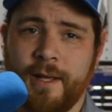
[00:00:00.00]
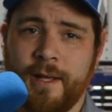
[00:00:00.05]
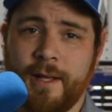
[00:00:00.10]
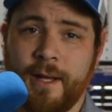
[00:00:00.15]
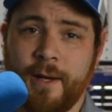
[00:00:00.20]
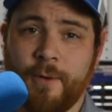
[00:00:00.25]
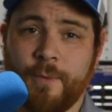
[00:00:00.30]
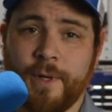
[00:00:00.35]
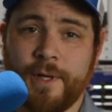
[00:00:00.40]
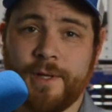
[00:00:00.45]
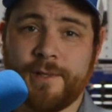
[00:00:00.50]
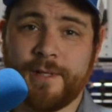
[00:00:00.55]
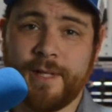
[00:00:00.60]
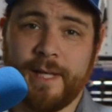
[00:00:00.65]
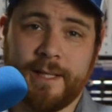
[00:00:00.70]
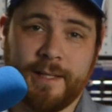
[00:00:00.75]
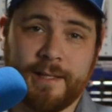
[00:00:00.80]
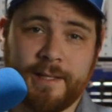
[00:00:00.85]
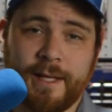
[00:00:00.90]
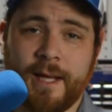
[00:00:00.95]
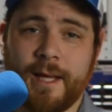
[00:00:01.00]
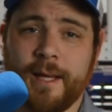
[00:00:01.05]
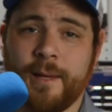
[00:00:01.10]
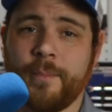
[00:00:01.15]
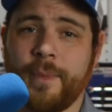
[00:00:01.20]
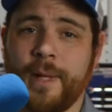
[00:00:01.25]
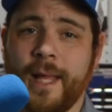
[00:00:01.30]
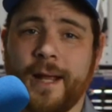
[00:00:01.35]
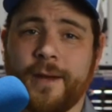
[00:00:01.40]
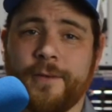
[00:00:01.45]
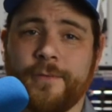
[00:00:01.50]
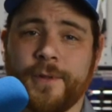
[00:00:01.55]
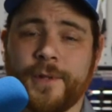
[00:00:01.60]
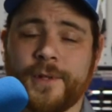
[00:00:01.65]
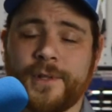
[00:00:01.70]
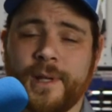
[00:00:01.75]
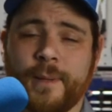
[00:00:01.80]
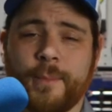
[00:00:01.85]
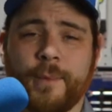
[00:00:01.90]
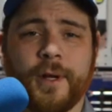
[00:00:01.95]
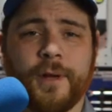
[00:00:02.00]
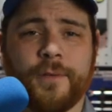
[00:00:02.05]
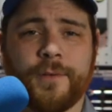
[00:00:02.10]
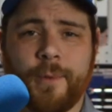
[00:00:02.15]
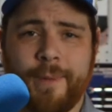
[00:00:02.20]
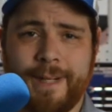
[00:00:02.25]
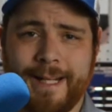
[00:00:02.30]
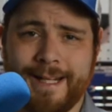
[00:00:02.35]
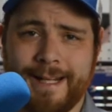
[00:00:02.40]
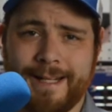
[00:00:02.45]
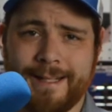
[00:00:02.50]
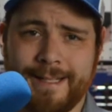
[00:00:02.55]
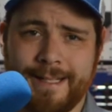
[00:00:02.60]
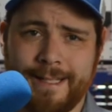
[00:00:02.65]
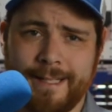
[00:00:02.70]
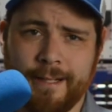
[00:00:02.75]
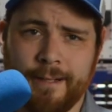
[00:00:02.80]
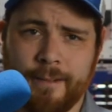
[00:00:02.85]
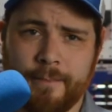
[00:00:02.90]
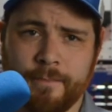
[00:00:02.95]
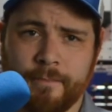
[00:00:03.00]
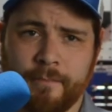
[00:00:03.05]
that was, at the time, planned for the summer of 2019.